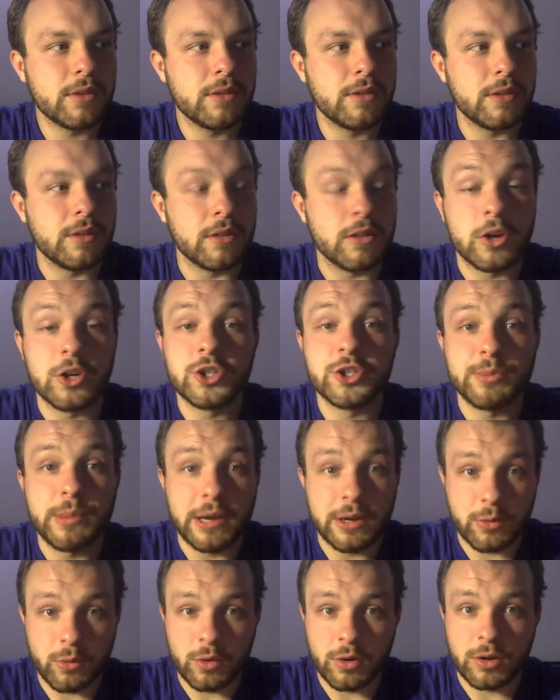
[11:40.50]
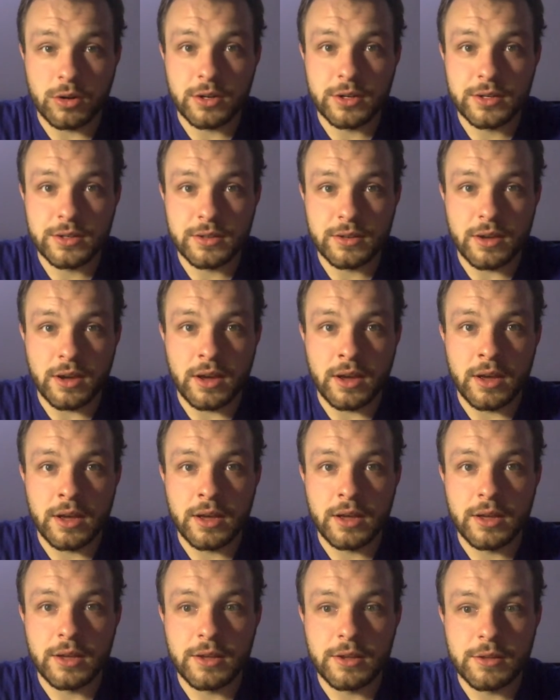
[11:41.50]
the large amount of work,
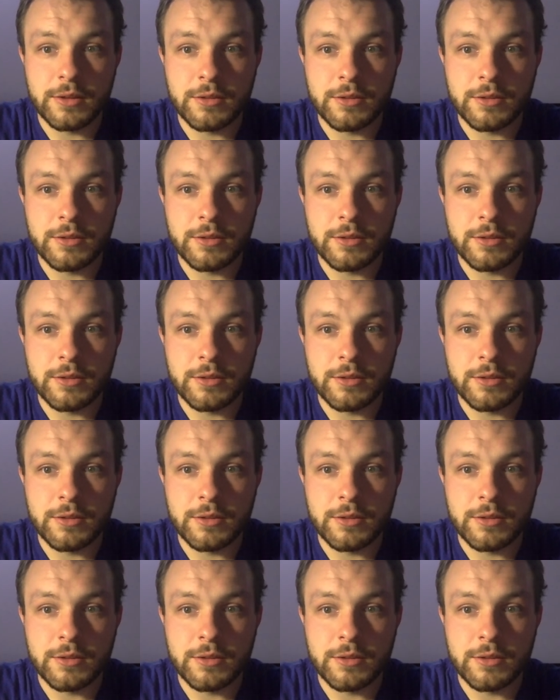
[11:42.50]
the